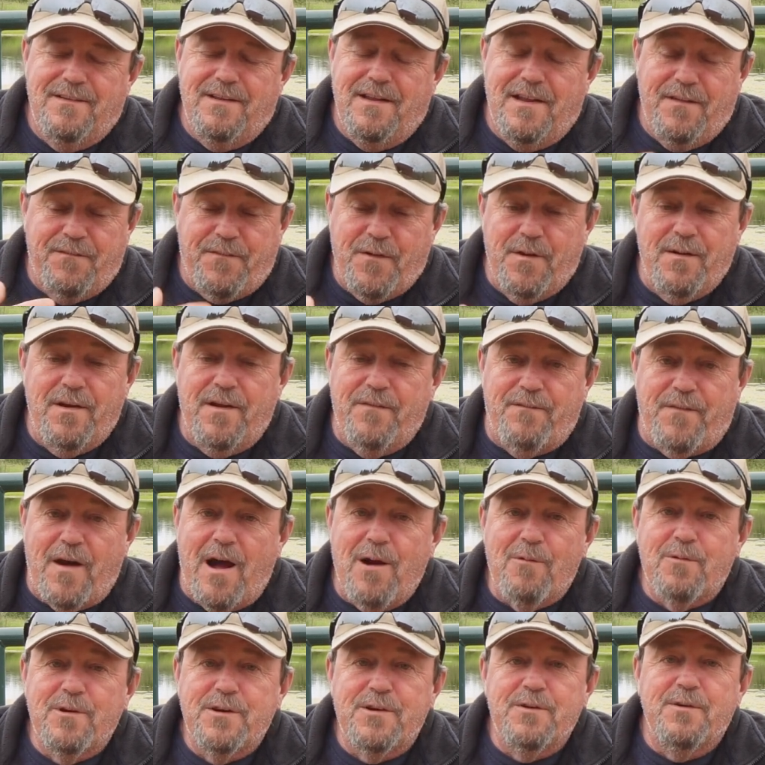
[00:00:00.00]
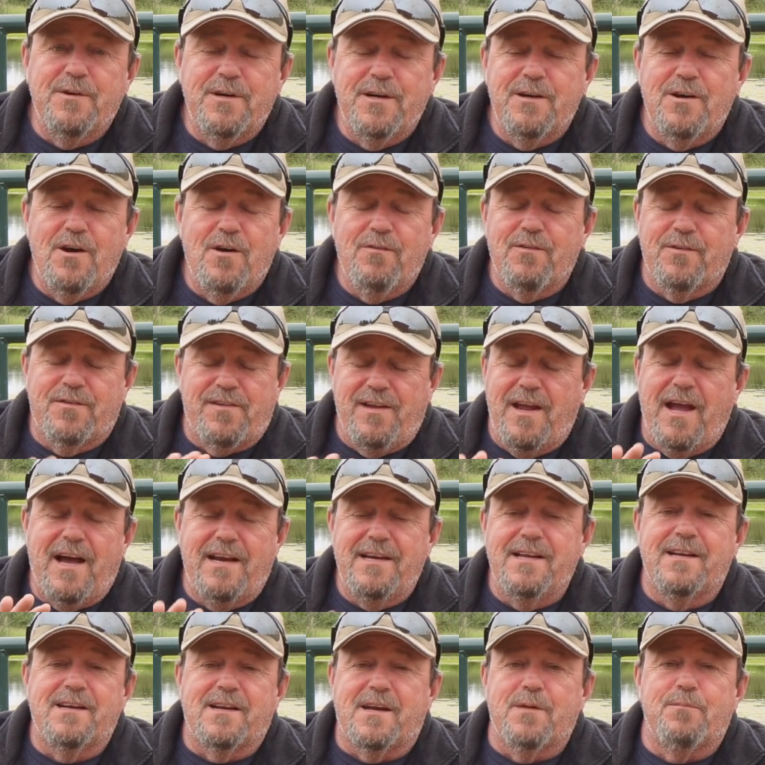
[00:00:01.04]
If I were doing it over, see, I
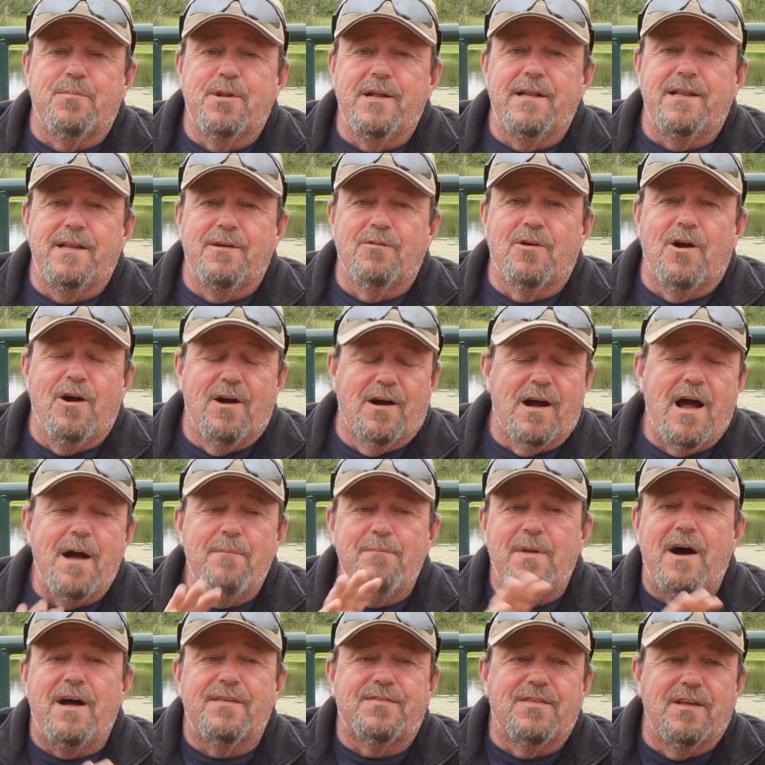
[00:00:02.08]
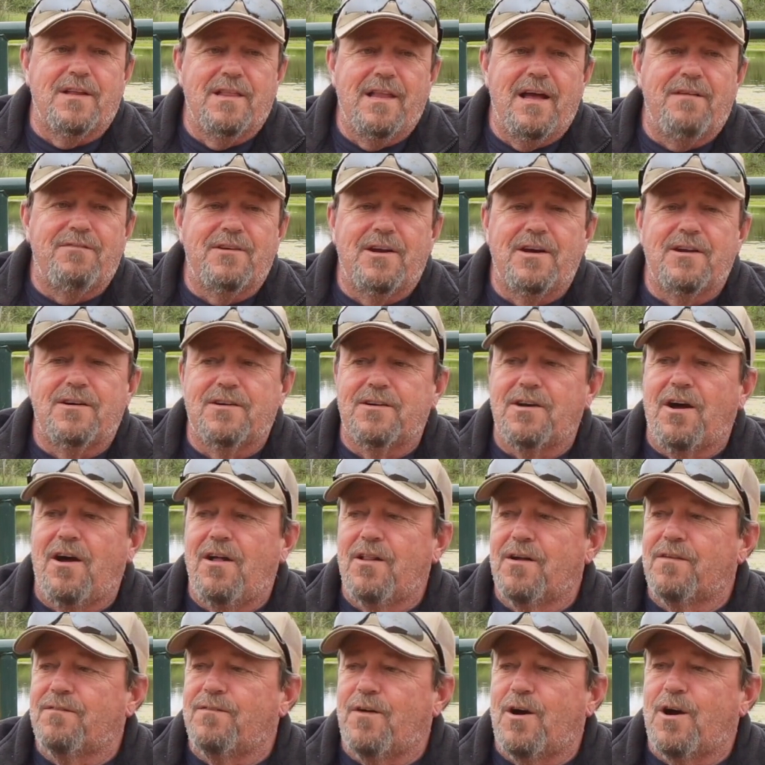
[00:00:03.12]
did it completely wrong. I bought the
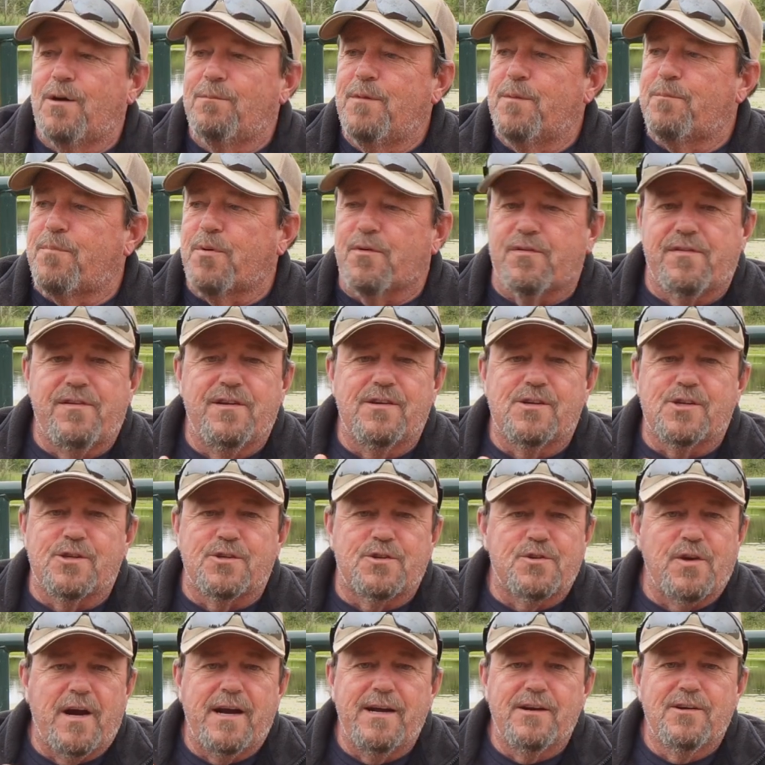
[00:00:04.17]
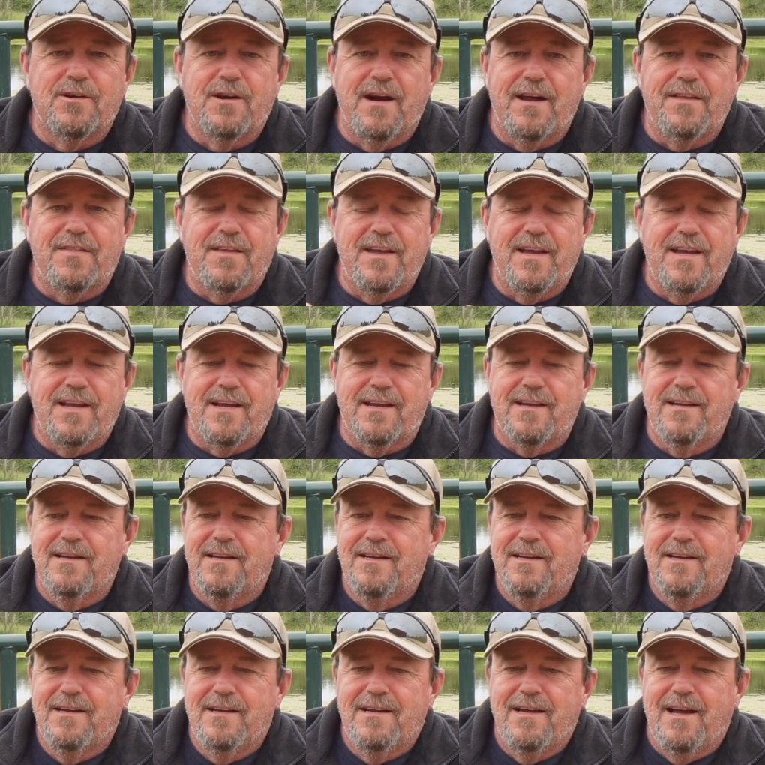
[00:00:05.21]
$1,100 Varmint Precision Trainer, I think,
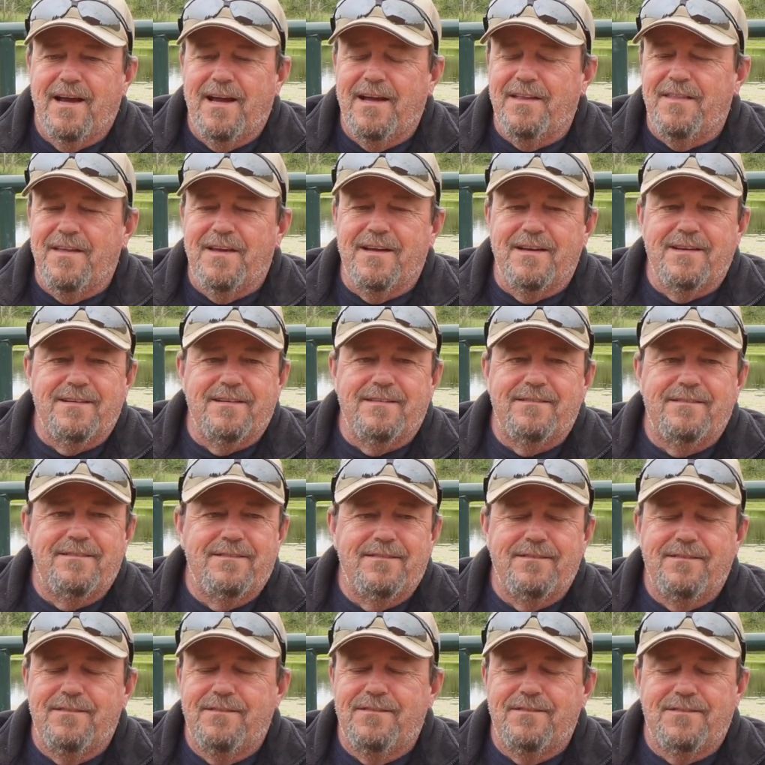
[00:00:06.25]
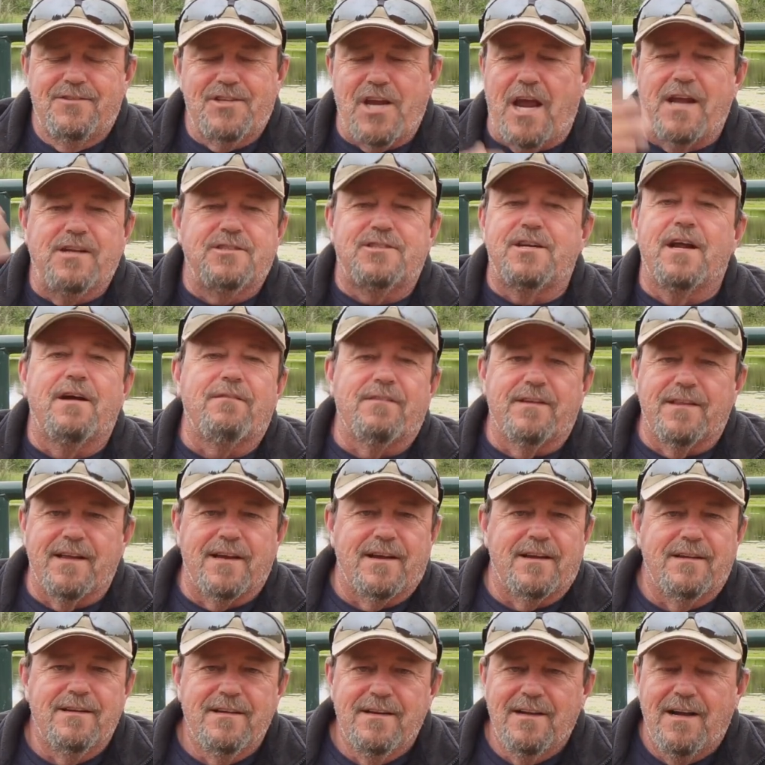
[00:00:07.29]
and then changed
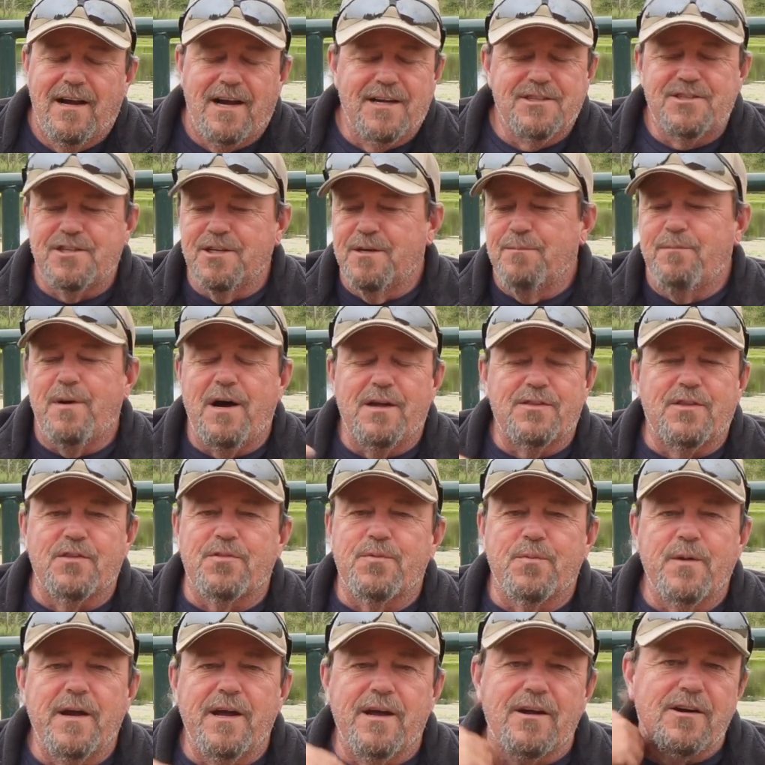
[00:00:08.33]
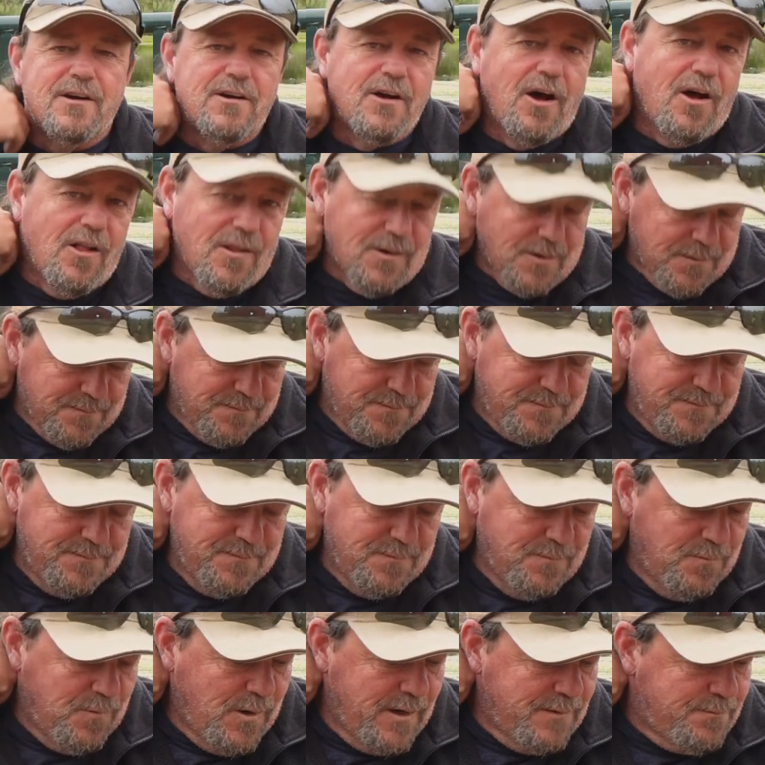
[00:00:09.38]
everything. I should have bought the $300
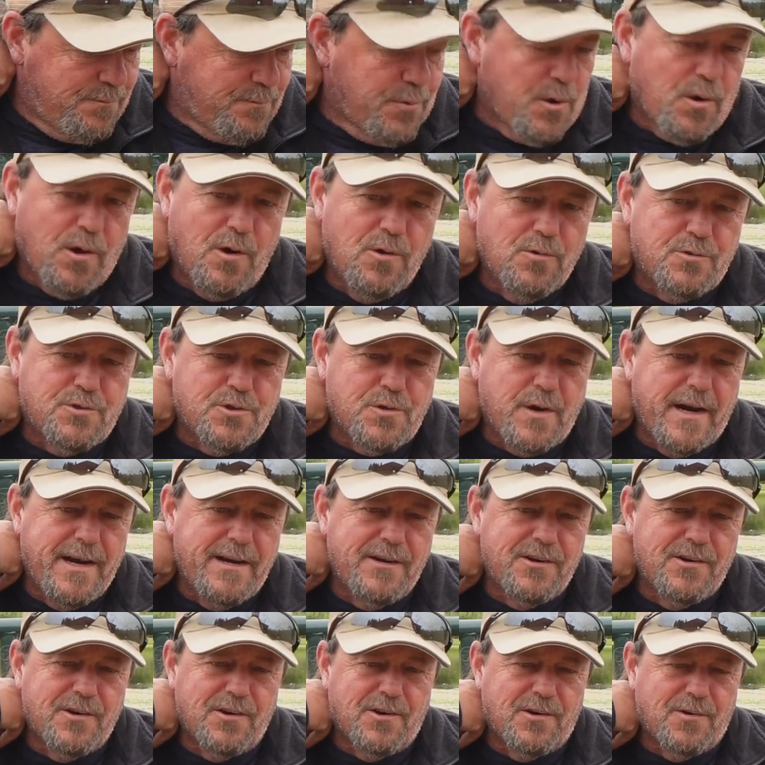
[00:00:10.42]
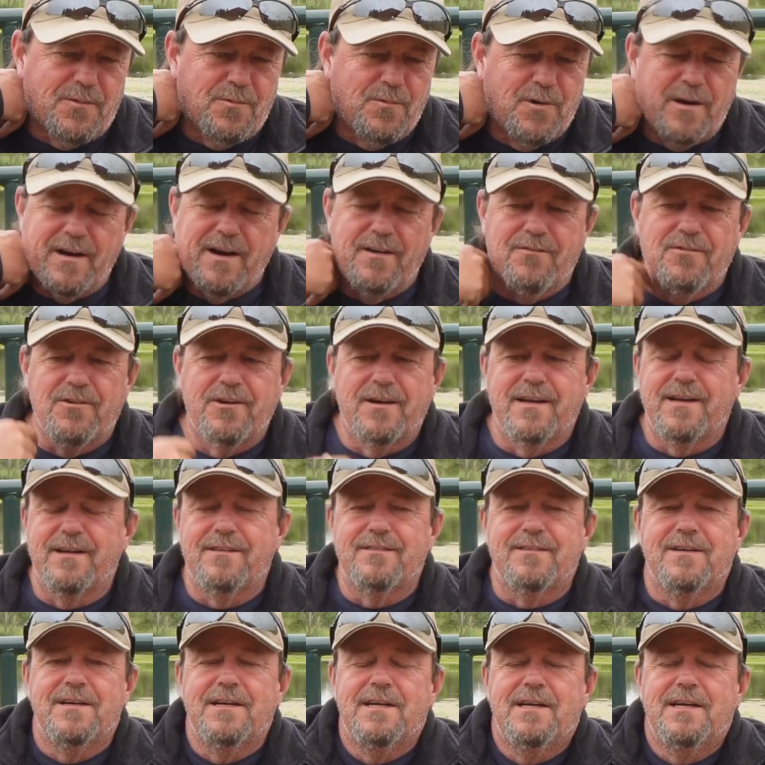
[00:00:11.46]
Pro Trainer or whatever it is,